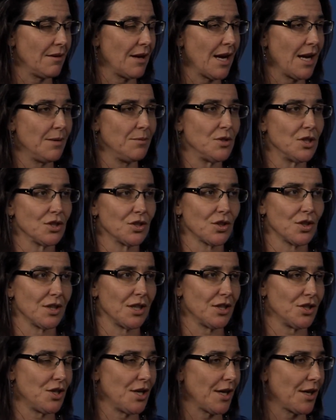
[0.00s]
I'm just going to
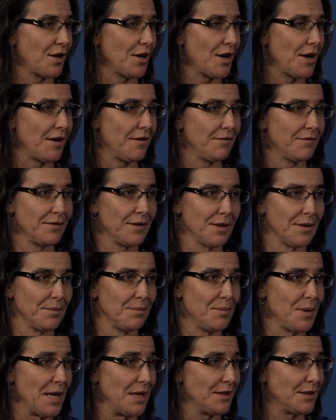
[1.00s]
check off the
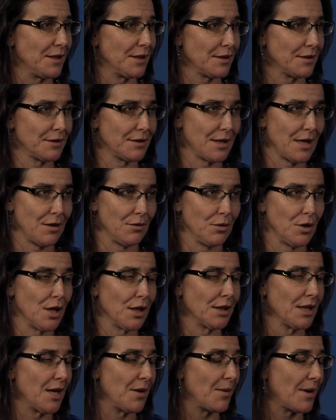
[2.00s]
basics, how long
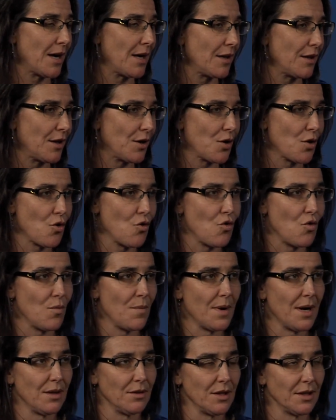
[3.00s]
they were out of their home,
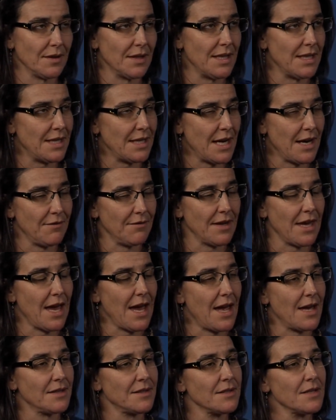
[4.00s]
how long they didn't have
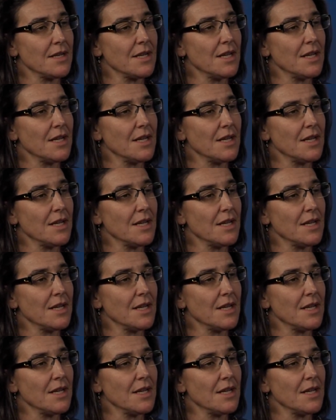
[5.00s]
gas.